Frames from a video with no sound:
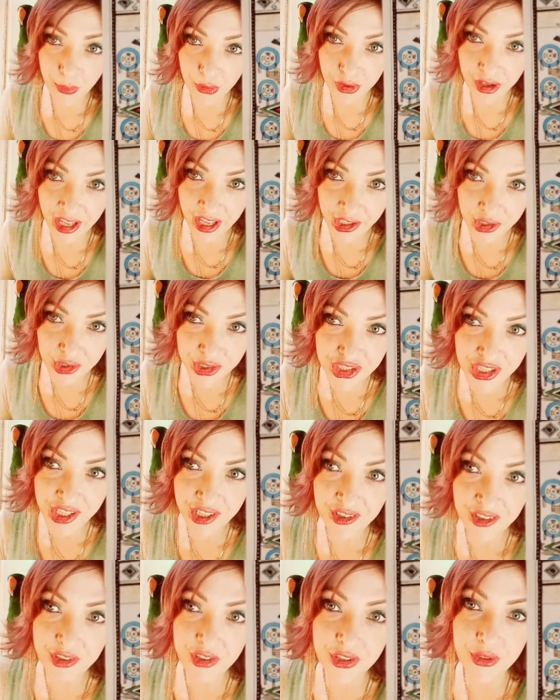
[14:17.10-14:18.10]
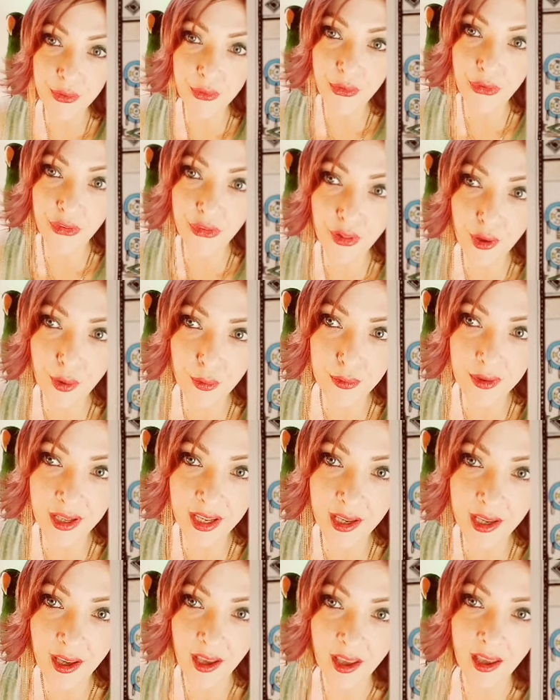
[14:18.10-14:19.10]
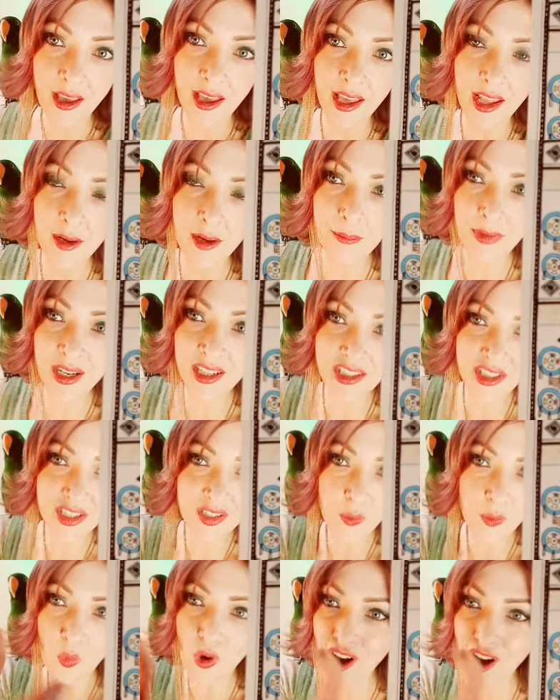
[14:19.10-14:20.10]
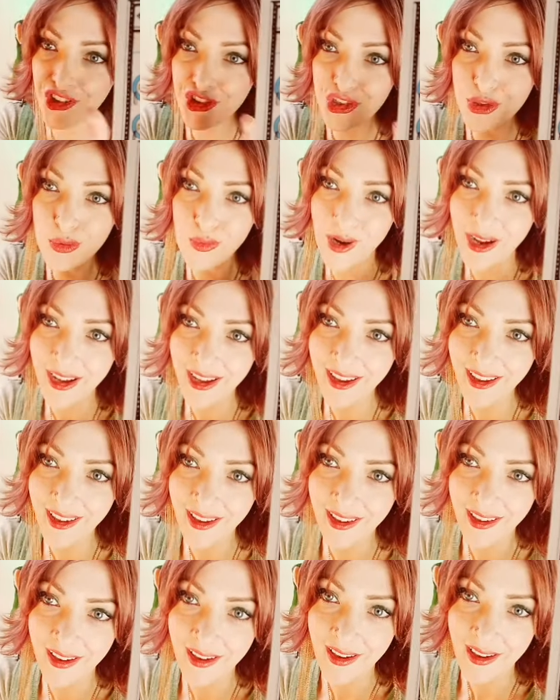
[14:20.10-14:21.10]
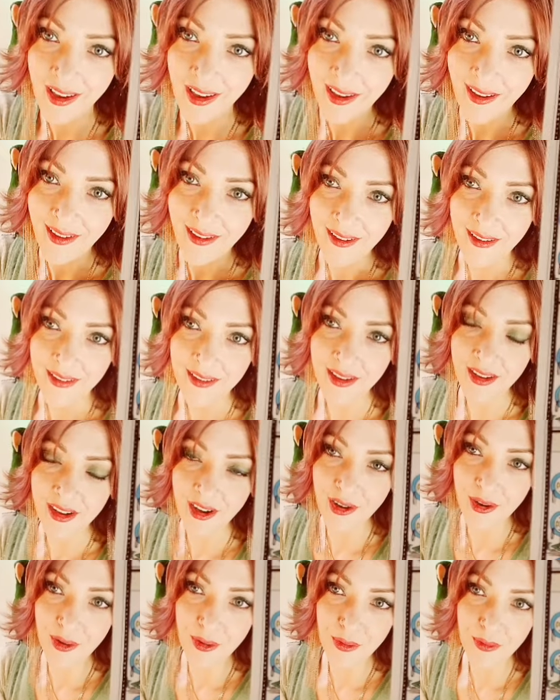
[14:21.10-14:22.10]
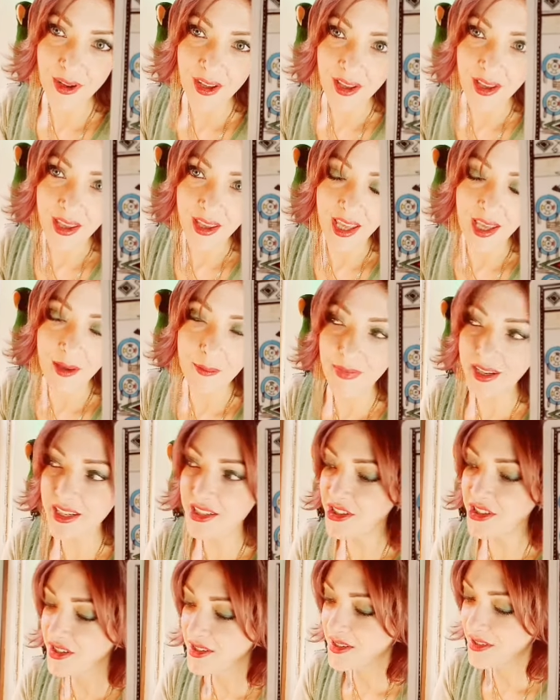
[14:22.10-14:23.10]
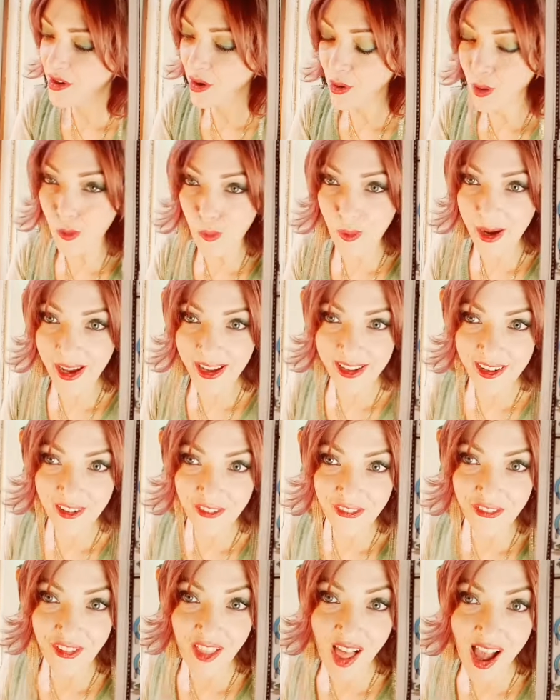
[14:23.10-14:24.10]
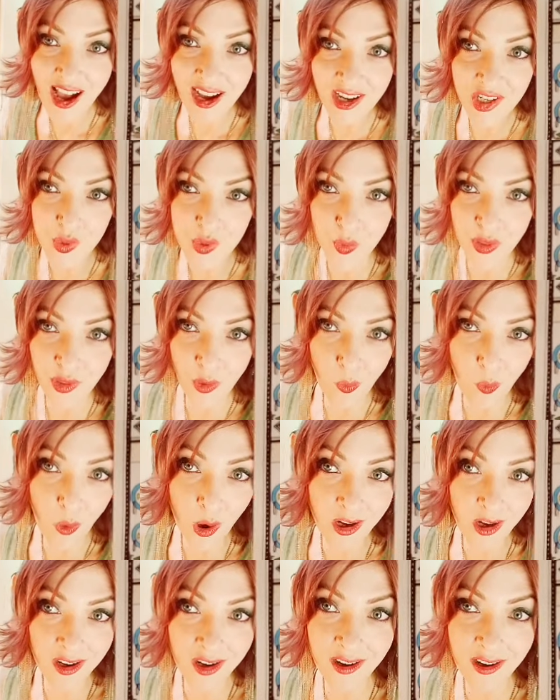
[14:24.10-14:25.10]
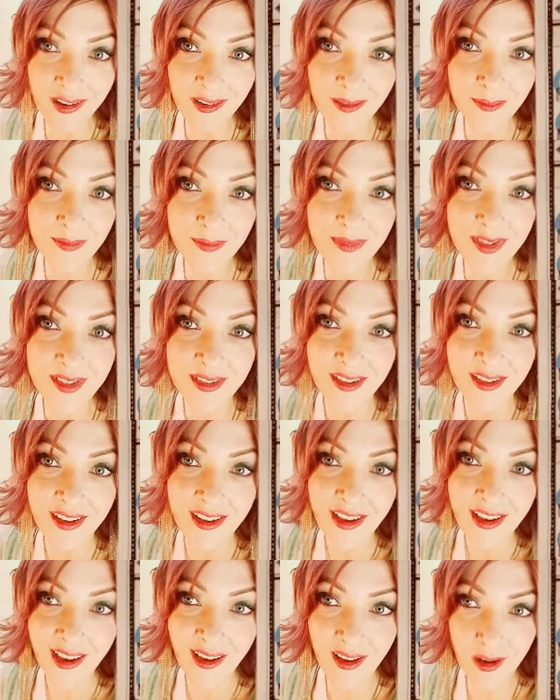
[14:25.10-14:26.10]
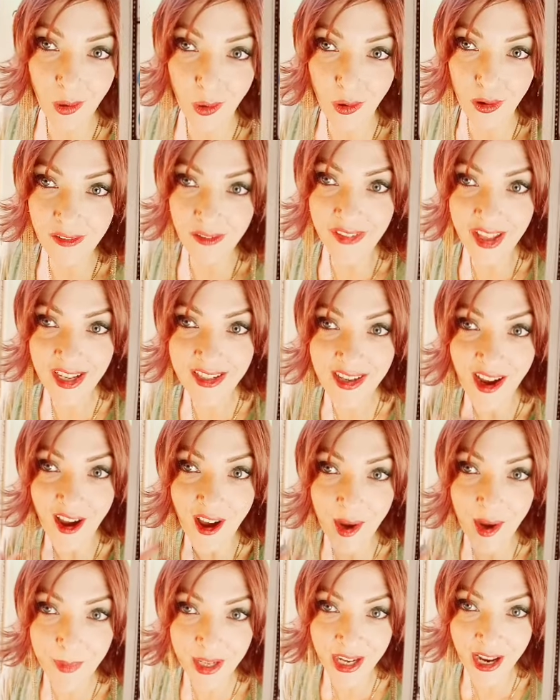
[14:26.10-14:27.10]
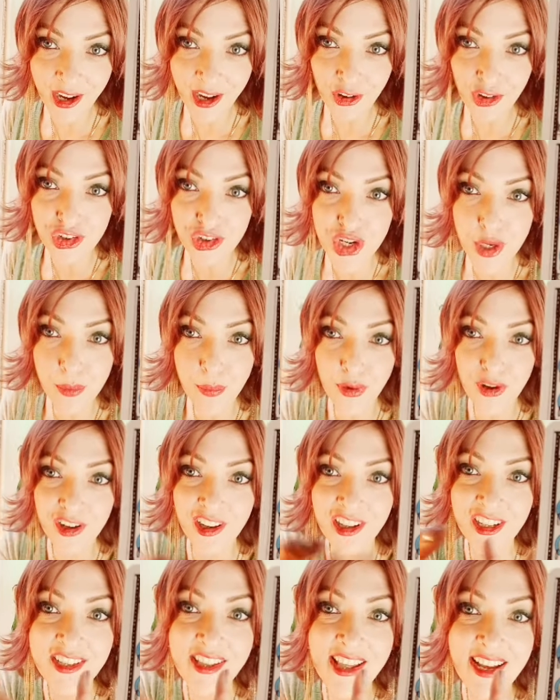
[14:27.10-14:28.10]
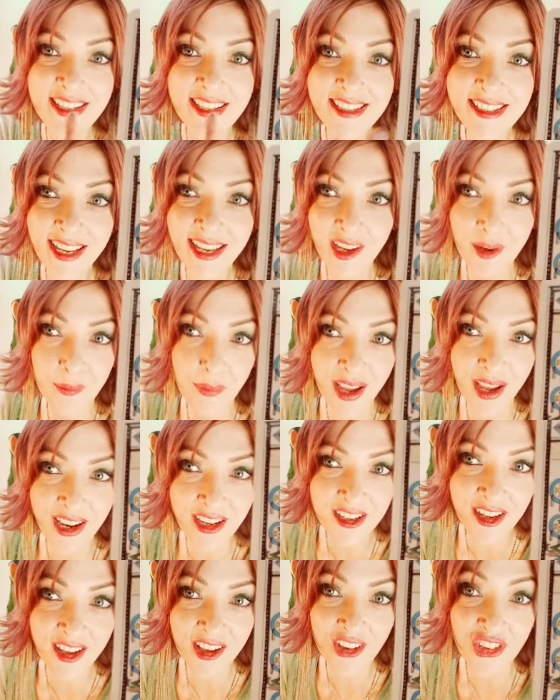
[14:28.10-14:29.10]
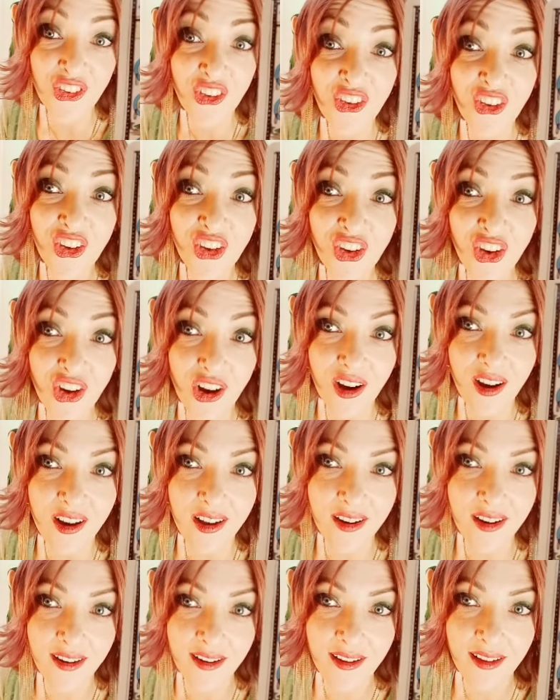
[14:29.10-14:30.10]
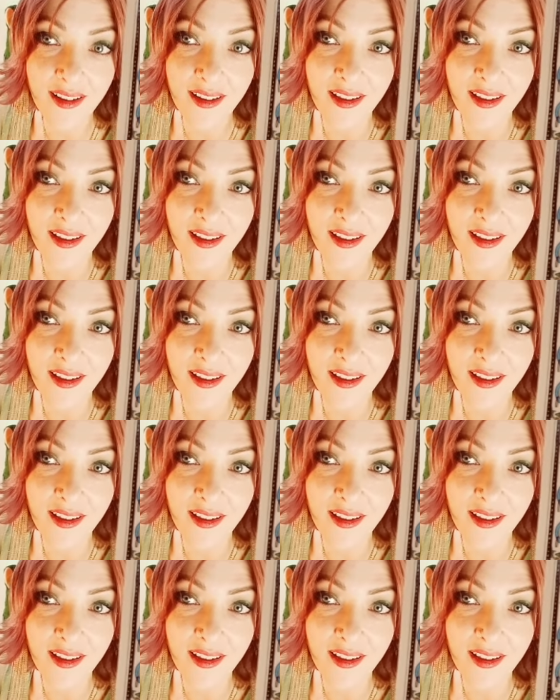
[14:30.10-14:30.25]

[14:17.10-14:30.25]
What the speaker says: put energy into slowly, and it might just wash away, you know? It might just go away in a flash when the water comes, and all of that time and energy you put into that sand painting is gone.